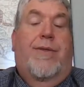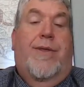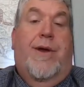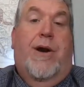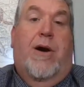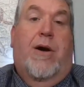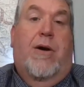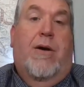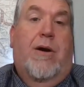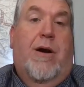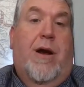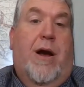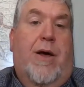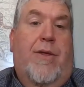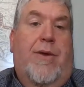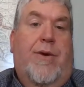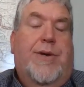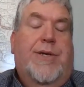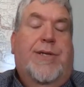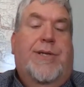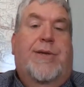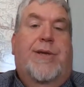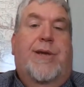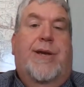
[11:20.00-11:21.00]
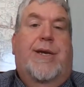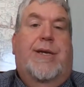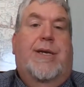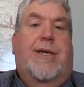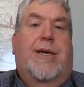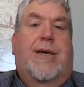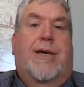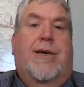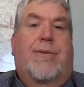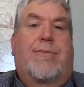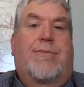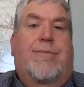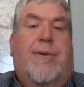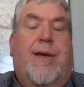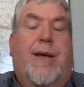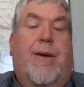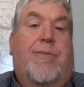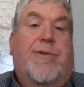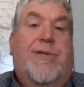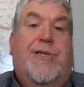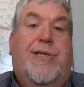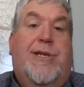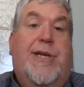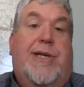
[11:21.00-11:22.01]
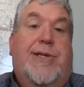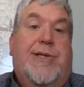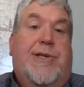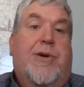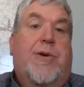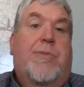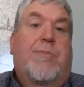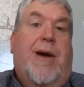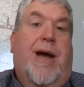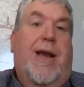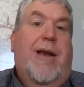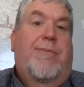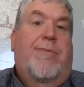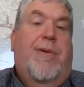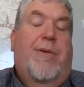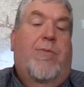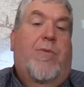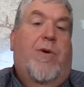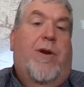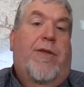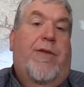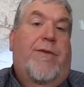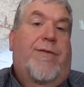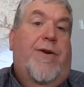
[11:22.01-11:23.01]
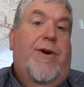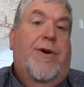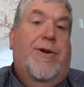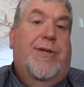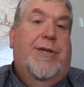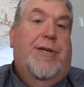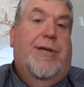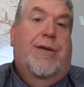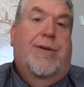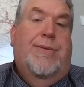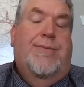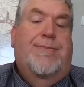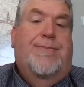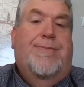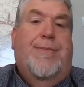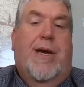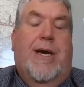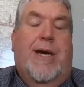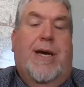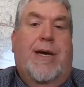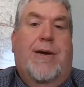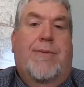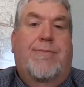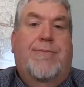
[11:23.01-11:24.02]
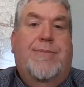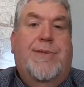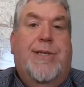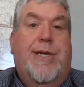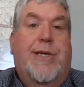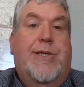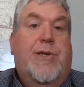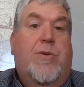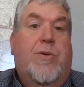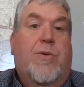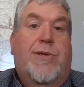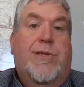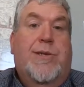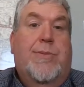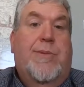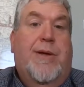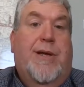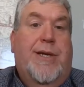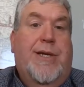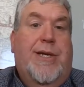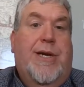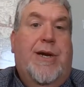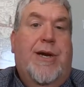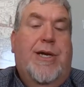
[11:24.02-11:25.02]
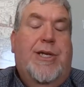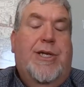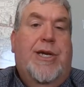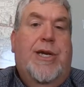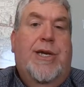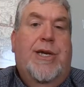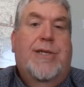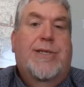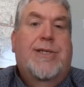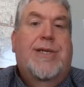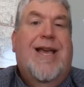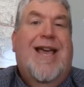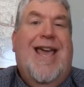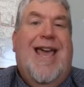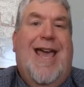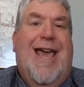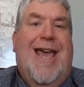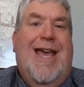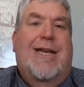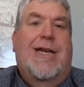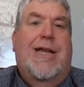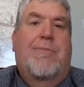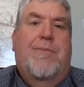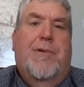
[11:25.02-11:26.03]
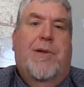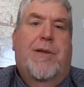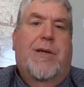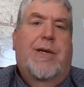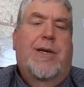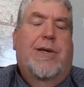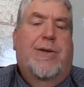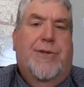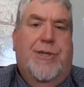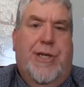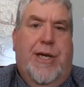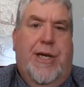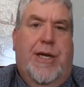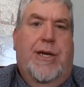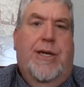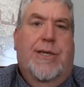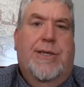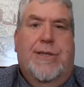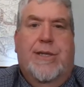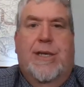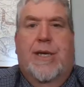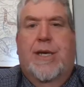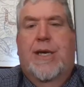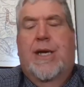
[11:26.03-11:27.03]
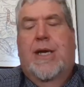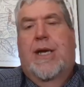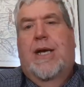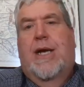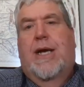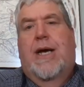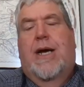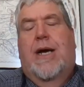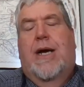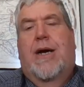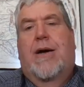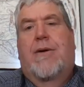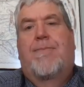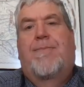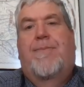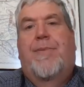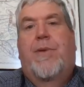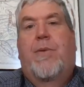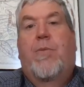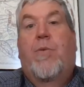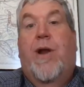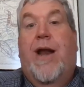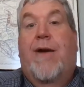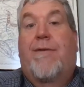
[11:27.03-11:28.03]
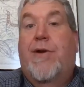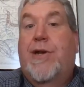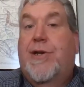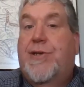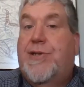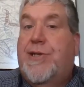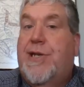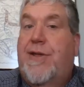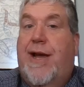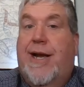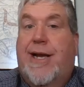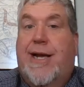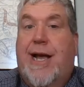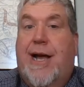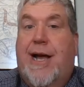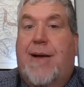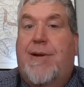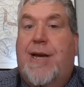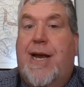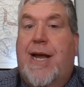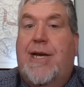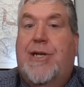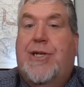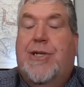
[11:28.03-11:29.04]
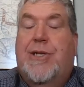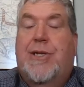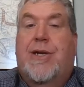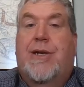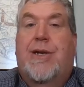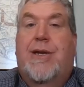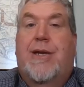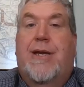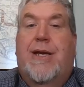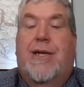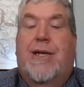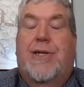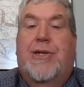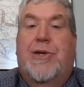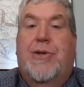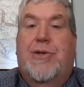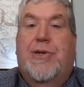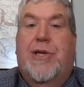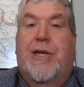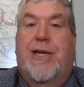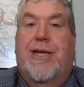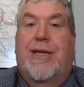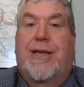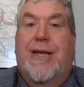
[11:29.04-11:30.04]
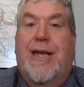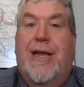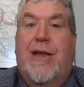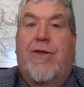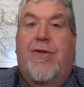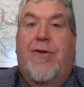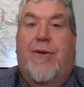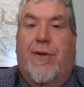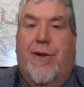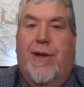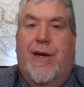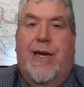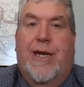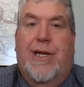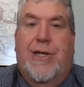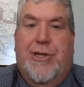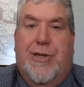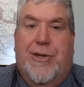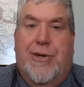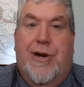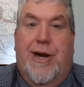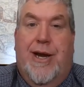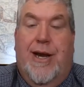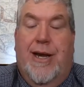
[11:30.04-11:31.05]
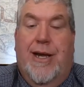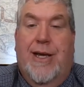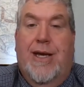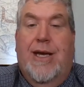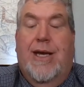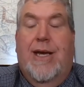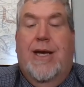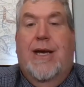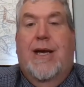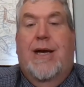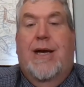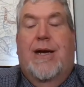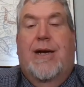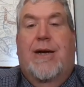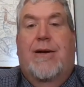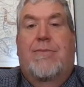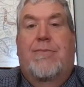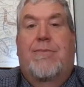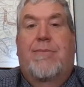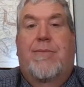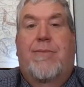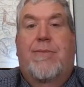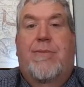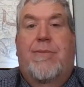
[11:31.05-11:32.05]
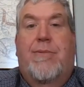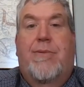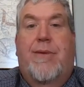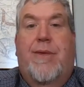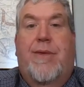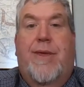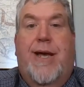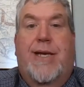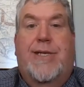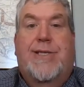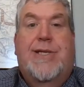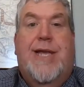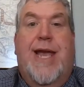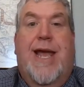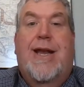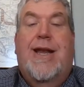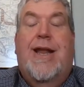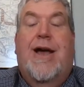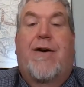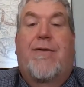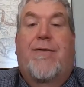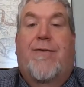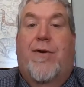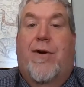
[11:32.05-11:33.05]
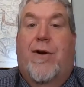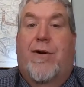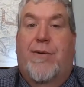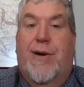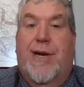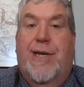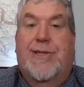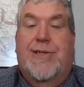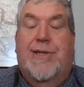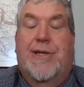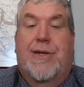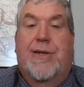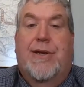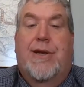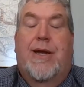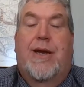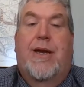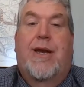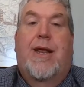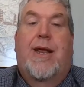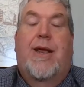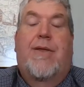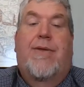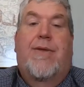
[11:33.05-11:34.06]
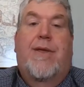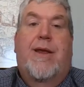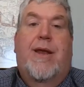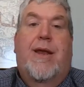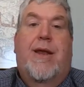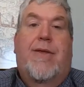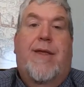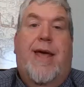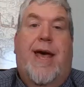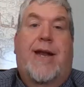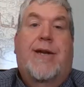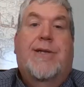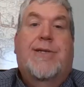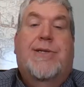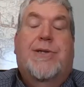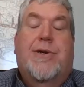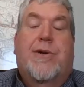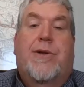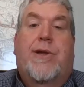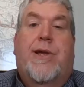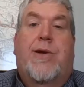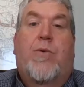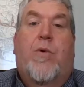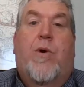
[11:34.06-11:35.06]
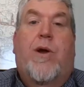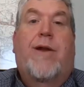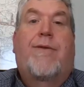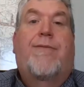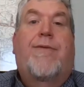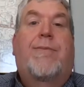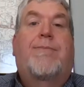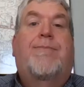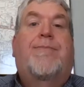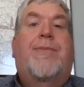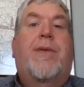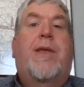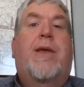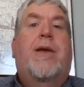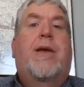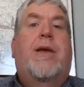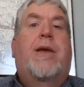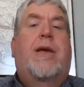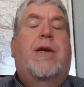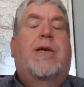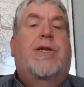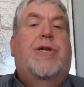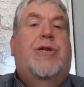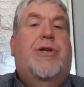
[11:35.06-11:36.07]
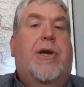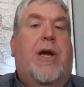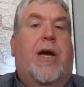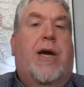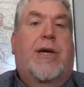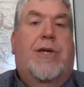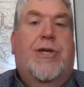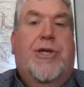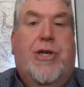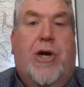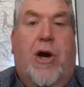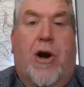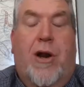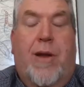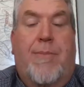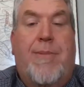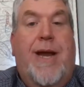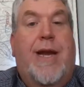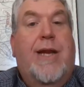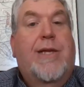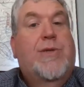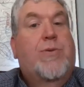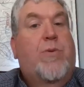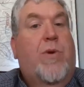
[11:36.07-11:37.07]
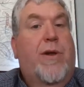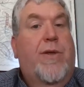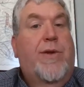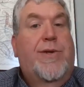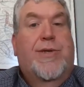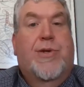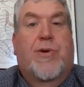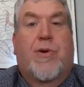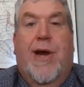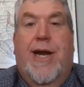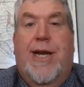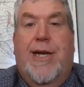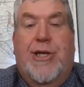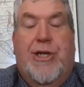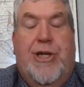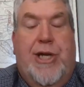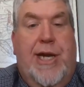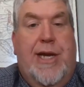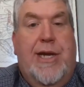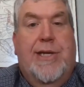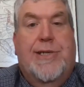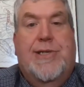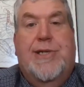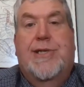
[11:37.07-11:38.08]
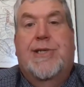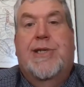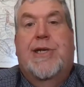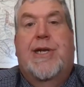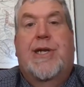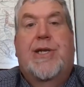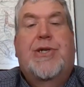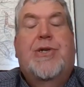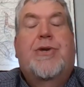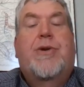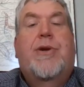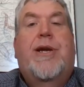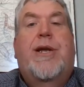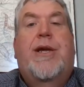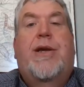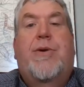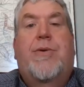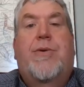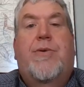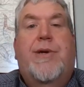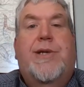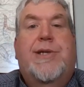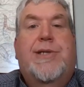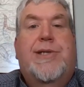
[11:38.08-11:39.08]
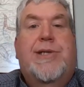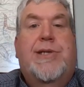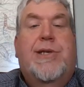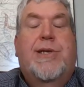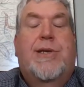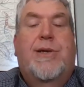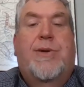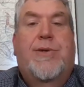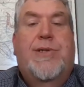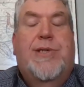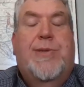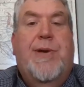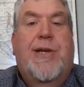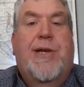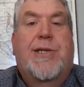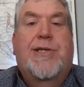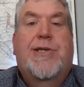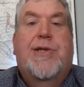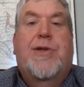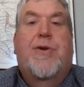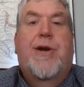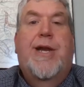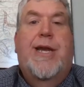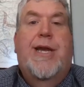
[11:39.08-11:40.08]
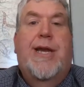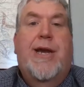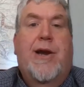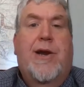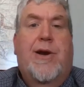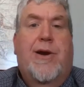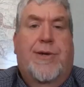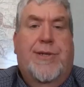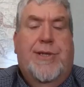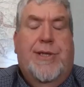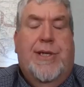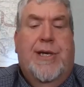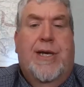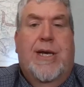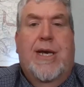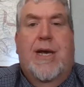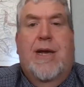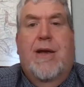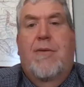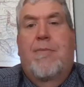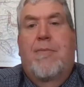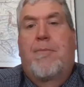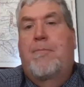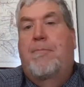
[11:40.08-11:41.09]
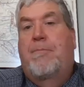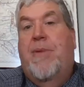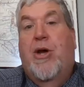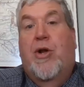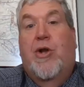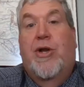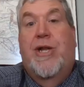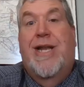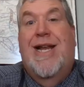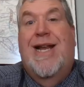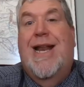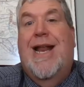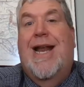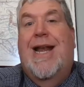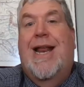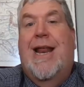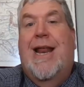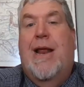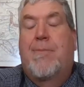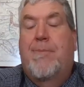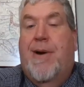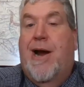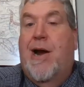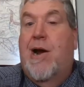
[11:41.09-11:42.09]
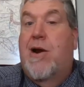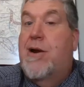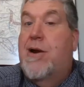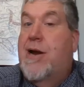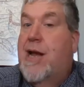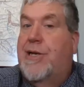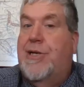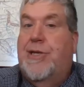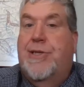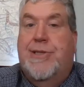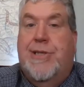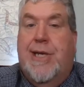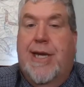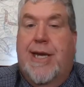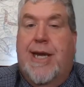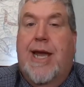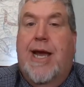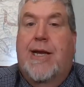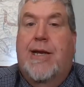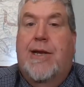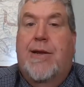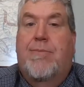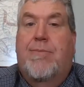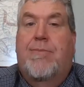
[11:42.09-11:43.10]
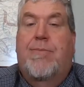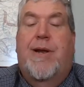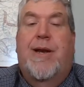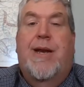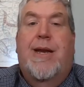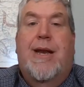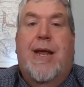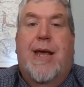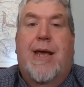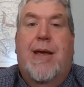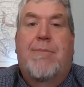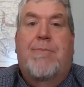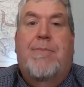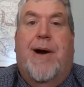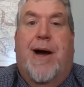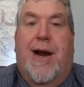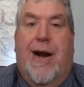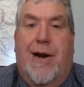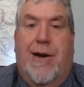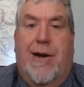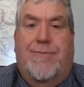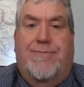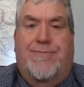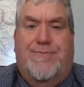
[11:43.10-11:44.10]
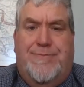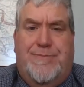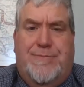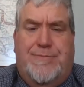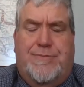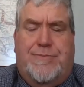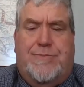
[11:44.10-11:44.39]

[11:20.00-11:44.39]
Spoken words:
There are others that Caesar might have been one of the first. Caesar was a military genius and a political genius. Whenever you see that combination, it's usually lethal in history. Um, they stand out for a reason, and that is certainly one of them. Charlemagne is one of those great geniuses in history who spends 30 years building an empire, not just a kingdom, but an empire.